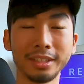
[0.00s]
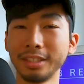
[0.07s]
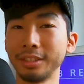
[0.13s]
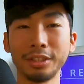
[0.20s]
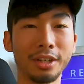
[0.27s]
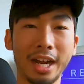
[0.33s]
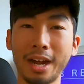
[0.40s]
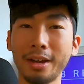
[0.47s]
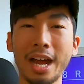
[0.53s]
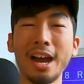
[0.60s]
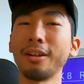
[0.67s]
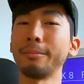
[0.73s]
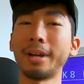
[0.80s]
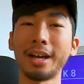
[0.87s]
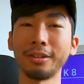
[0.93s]

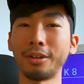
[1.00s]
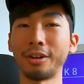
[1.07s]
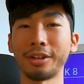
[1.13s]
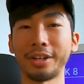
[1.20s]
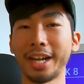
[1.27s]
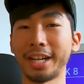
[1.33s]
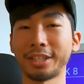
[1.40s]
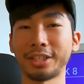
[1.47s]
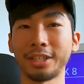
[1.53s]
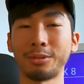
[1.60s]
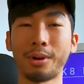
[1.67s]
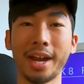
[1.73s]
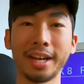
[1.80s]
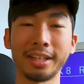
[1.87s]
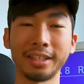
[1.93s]
how long are you actually
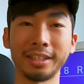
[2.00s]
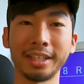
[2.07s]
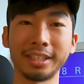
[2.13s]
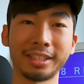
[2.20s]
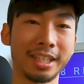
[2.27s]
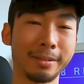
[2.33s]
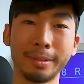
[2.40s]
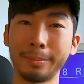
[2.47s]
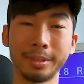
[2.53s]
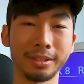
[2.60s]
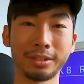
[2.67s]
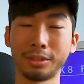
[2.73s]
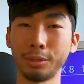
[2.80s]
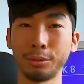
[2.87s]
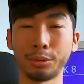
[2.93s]
riding at nighttime? Maybe
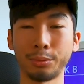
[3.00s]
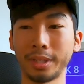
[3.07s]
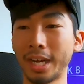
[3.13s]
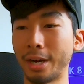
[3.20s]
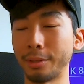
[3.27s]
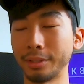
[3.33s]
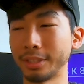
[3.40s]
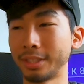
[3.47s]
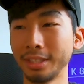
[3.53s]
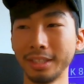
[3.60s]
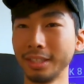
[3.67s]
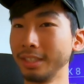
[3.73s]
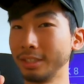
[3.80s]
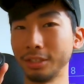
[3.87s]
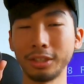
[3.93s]
2-3 hours.
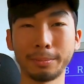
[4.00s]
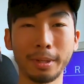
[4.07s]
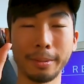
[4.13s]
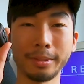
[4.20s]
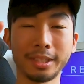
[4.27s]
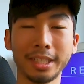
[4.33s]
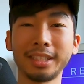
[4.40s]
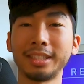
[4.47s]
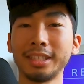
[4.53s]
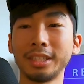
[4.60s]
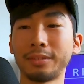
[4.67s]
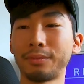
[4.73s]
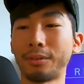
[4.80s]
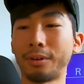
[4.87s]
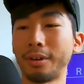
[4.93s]
You could probably take
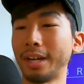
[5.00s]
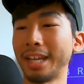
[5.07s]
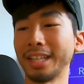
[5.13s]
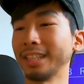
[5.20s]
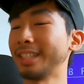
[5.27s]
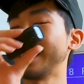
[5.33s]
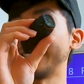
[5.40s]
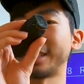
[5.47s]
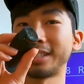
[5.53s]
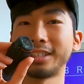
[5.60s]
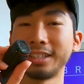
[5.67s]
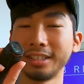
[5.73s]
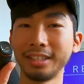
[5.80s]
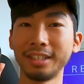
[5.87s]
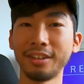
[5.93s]
these for at
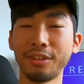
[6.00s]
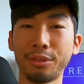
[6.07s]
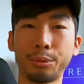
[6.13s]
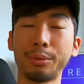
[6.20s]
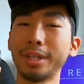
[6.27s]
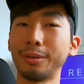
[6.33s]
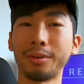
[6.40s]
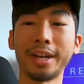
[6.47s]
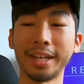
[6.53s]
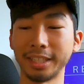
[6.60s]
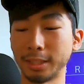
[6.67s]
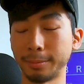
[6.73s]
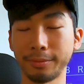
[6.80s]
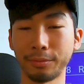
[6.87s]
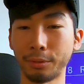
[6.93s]
least 3
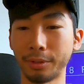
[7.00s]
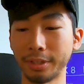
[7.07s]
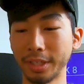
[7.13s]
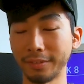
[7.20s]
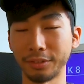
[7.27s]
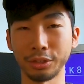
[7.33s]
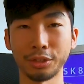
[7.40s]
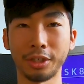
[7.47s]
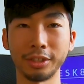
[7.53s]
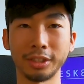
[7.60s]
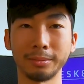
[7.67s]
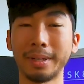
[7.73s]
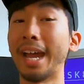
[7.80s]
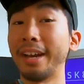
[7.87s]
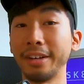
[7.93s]
rides before you have to charge
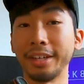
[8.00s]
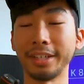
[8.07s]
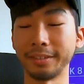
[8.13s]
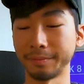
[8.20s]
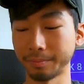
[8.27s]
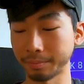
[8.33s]
them at night.